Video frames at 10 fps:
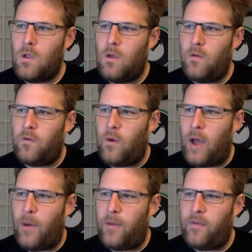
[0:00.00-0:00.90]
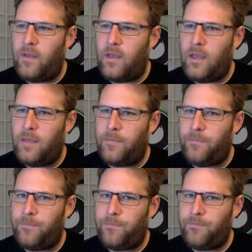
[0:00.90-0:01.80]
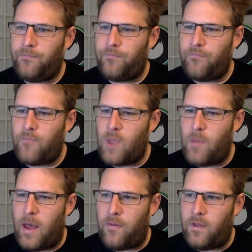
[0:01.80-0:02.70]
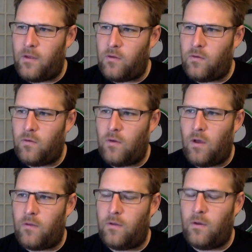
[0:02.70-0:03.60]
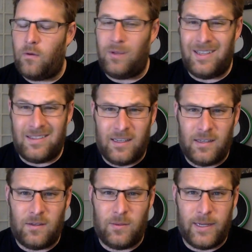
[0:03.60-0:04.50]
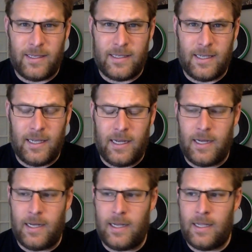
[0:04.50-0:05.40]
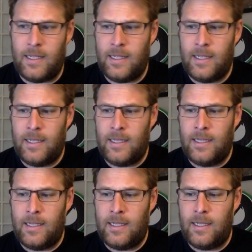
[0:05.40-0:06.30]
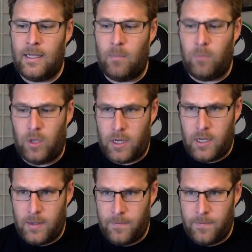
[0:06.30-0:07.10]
so I was thinking about this, also listening to it in a book